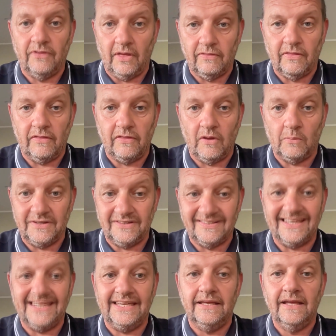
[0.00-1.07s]
that, that, that we
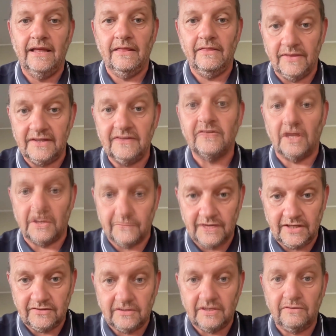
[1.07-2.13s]
see these kind of
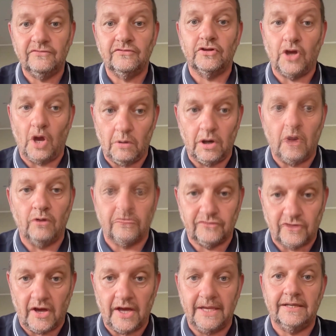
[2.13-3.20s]
initiatives go
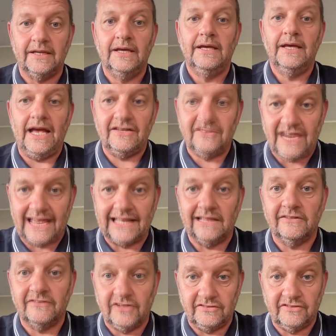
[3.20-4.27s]
alongside a
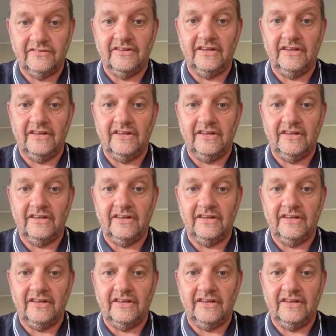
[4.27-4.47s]
channel such as